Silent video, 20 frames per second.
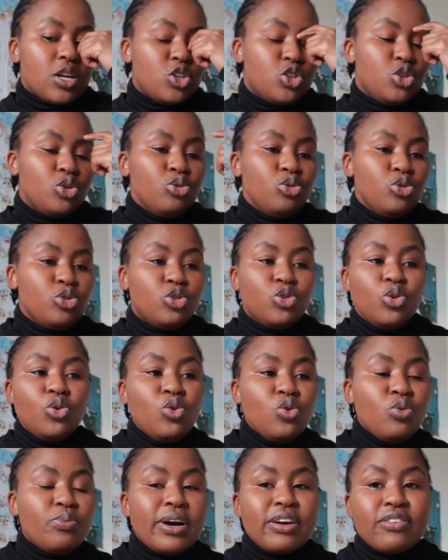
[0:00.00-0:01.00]
to
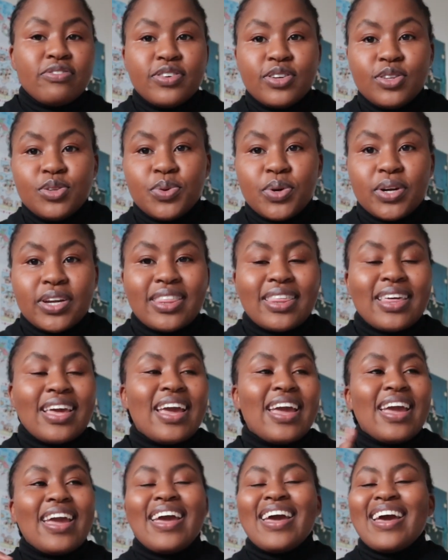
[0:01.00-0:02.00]
do my fieldwork
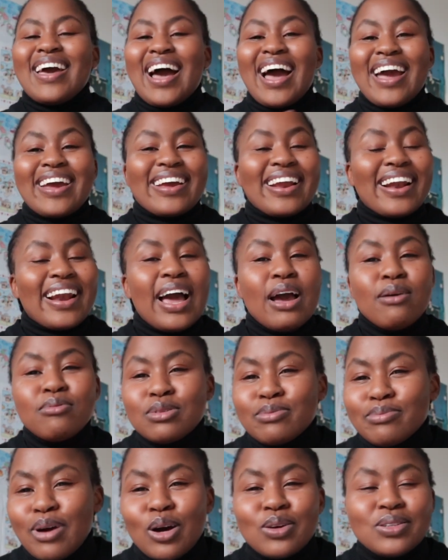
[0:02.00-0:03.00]
there. I
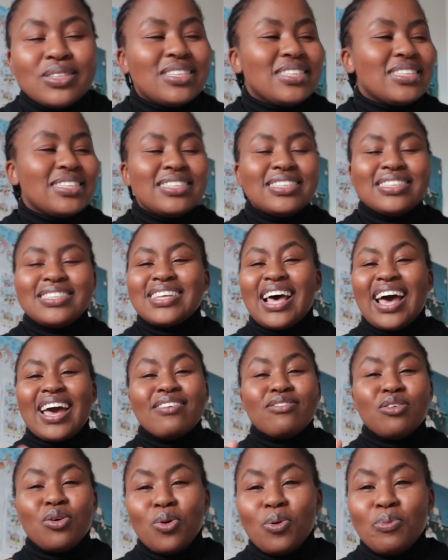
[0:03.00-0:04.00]
climbed mountains. I
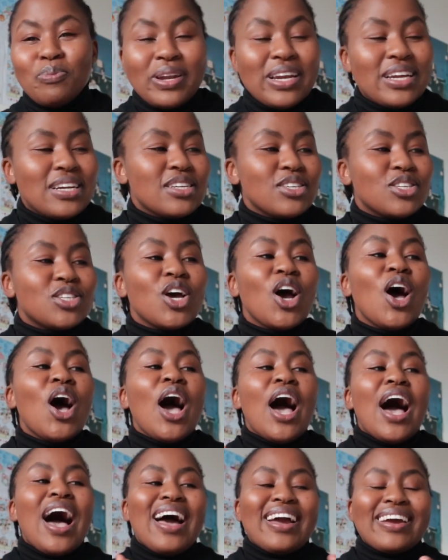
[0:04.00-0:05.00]
have a whole playlist.
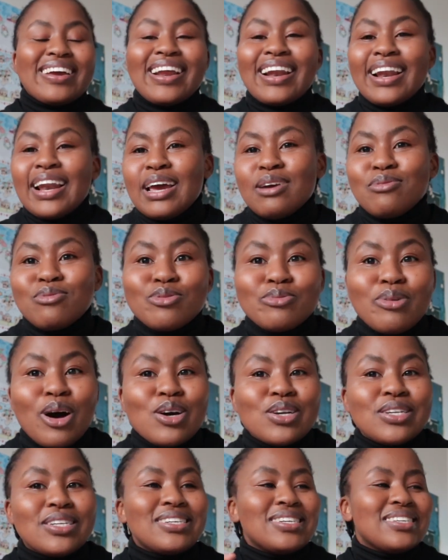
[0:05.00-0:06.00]
I climbed
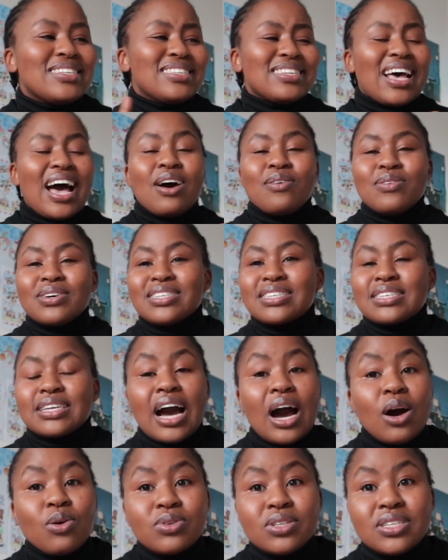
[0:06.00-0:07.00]
mountains. I was
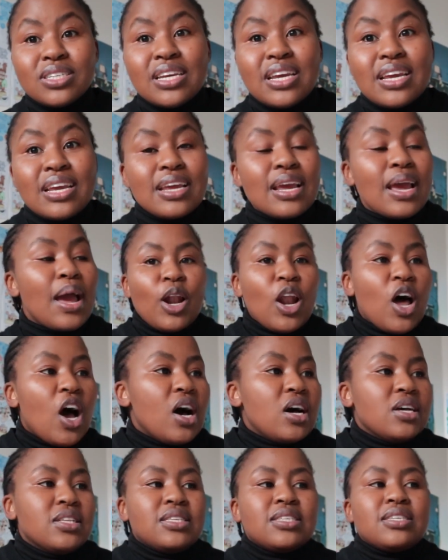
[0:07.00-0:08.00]
counting
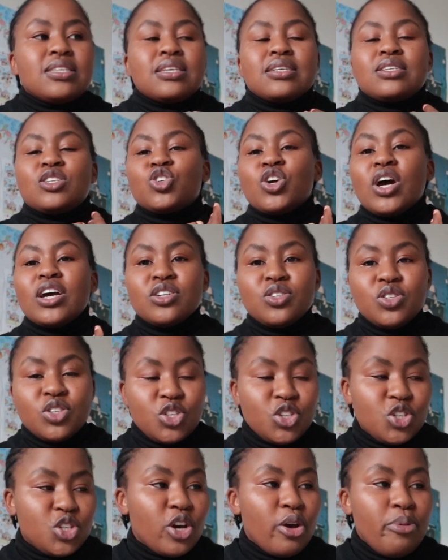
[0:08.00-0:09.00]
plants, trying to
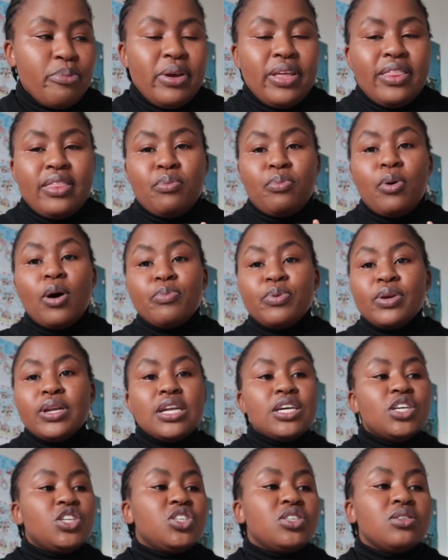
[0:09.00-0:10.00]
determine the
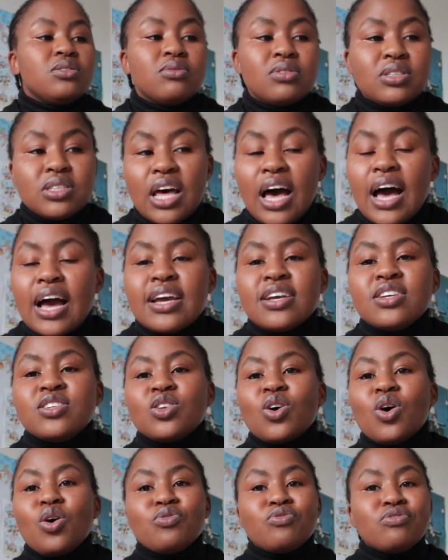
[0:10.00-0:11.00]
population
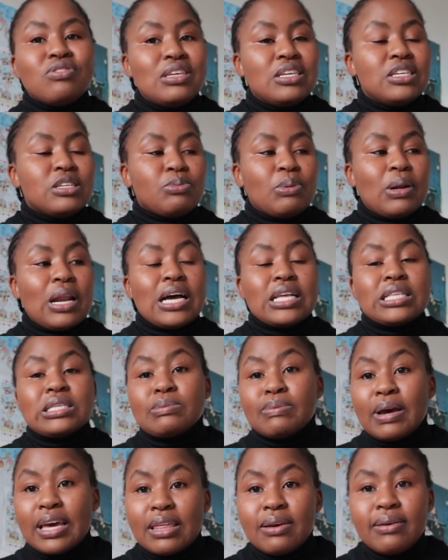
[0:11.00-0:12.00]
size of these
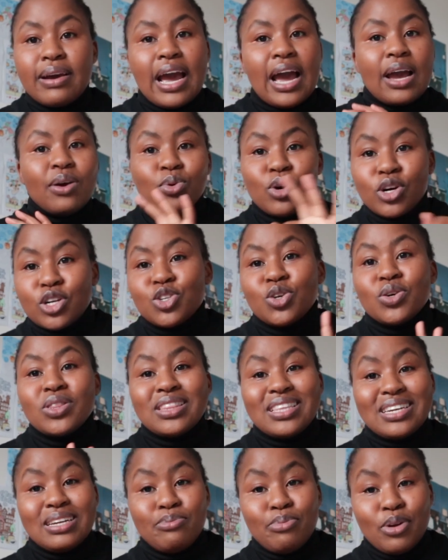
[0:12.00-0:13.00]
plants. By the way, I worked on
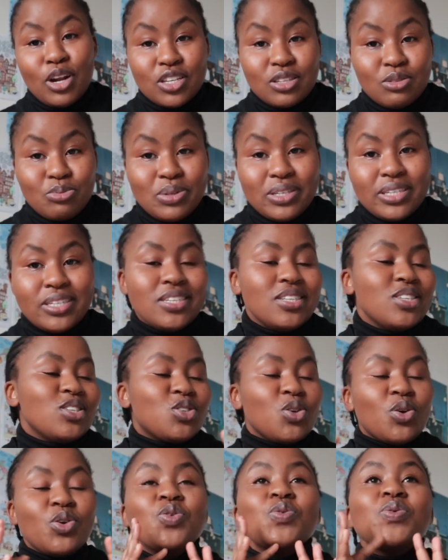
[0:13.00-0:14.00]
three plant species,
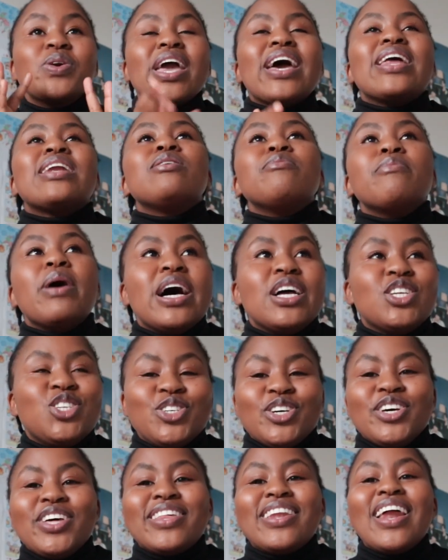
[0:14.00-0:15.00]
so you can
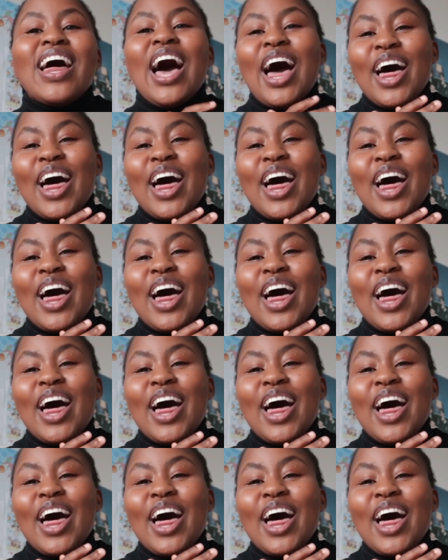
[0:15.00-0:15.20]
imagine